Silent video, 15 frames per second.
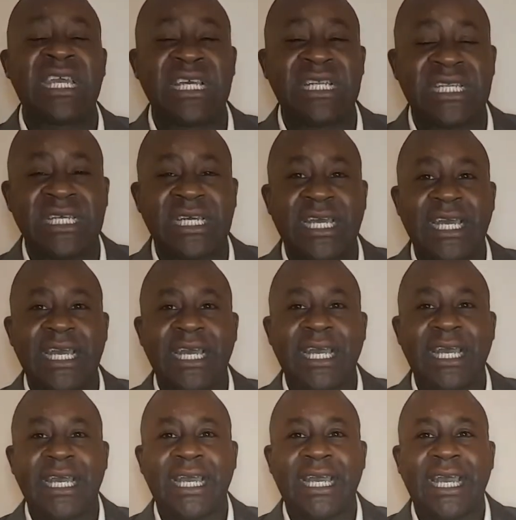it.
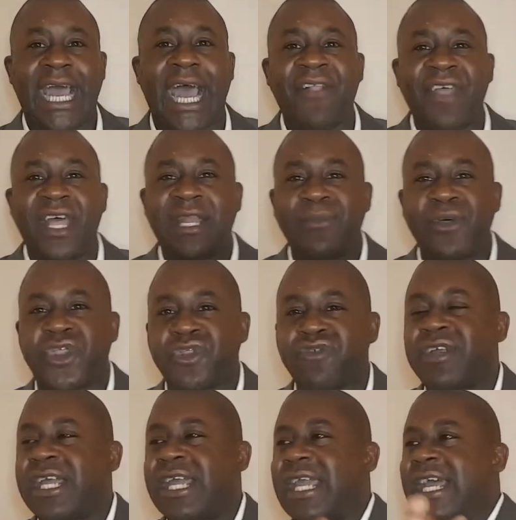And then number
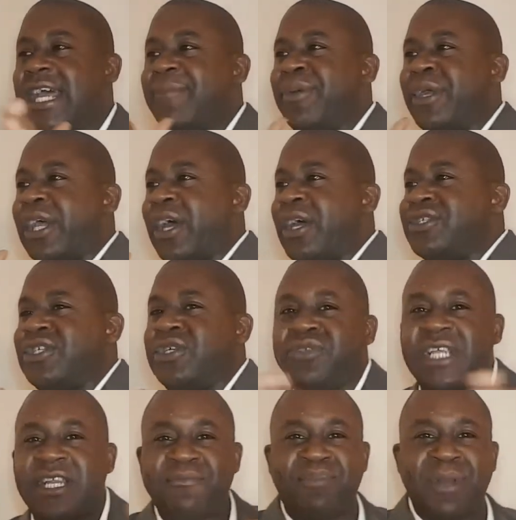three, because you
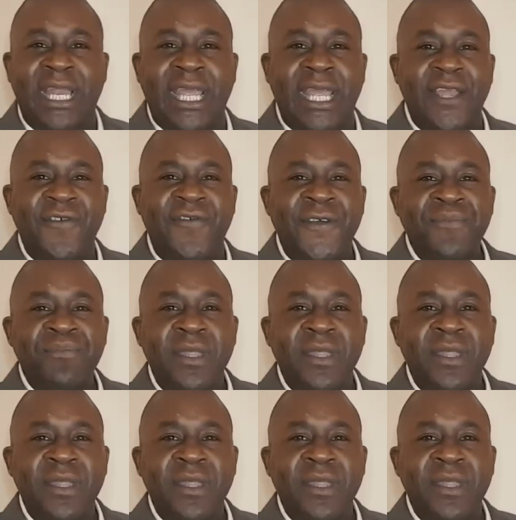didn't believe,